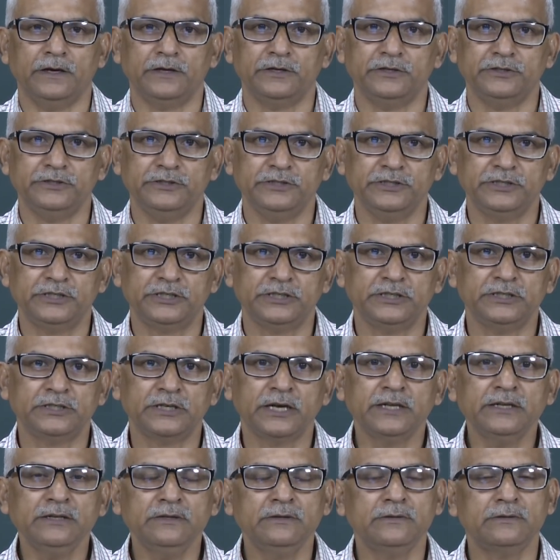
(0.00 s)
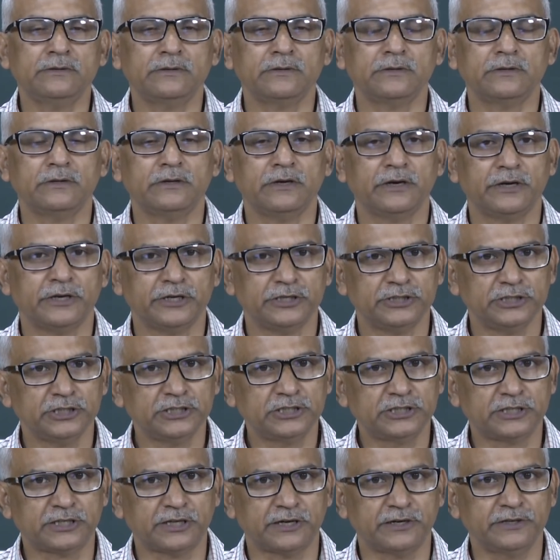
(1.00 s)
This is an
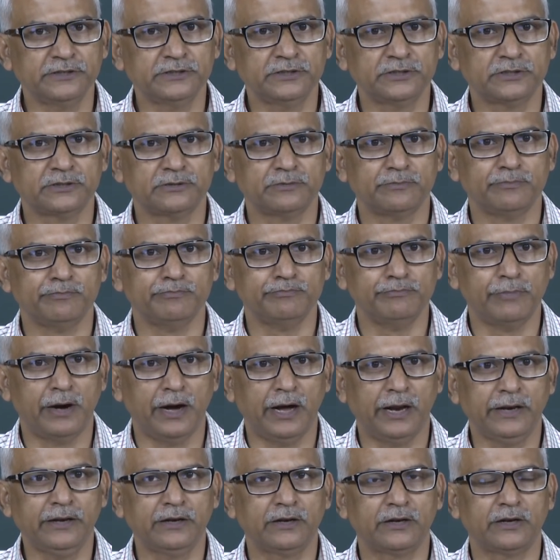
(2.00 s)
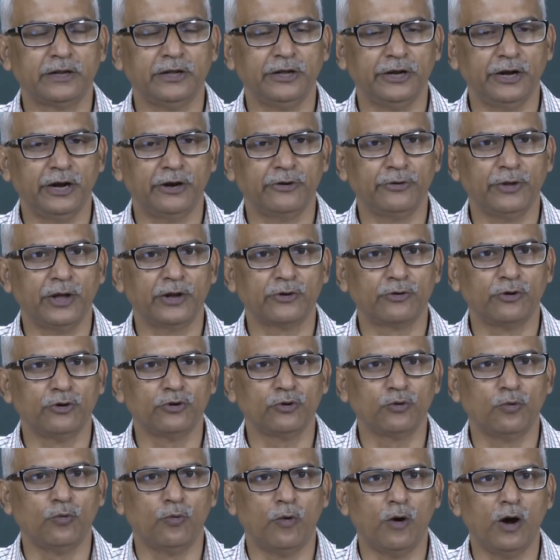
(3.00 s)
registers, but here we are going
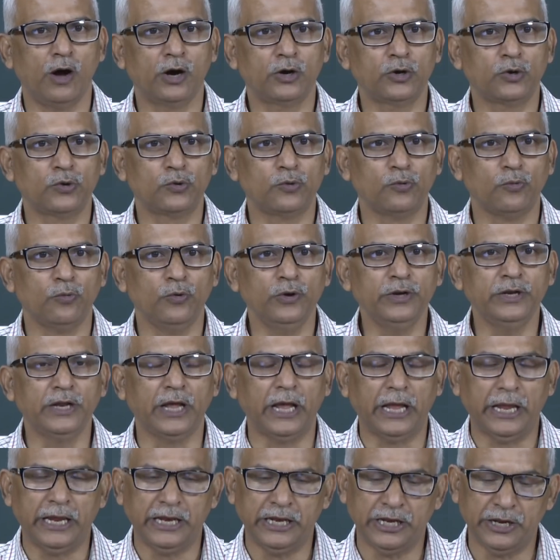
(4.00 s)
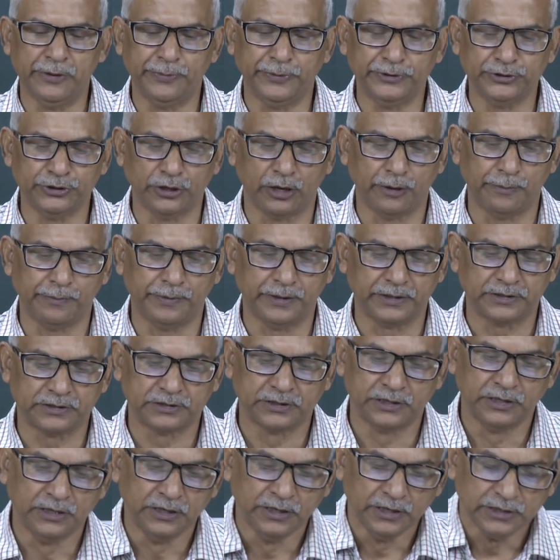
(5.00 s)
to work with individual bit.
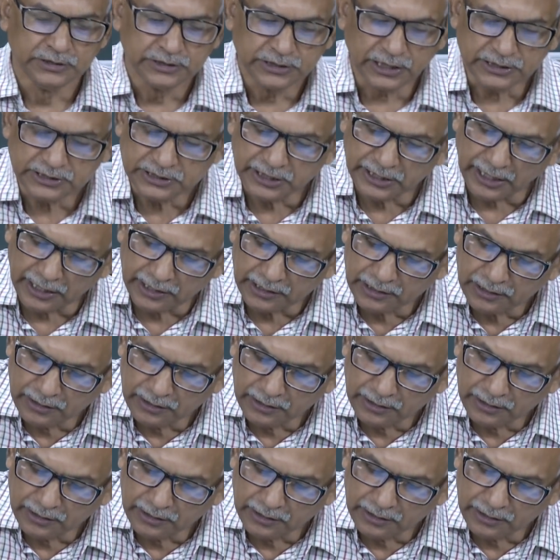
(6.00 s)
So, say that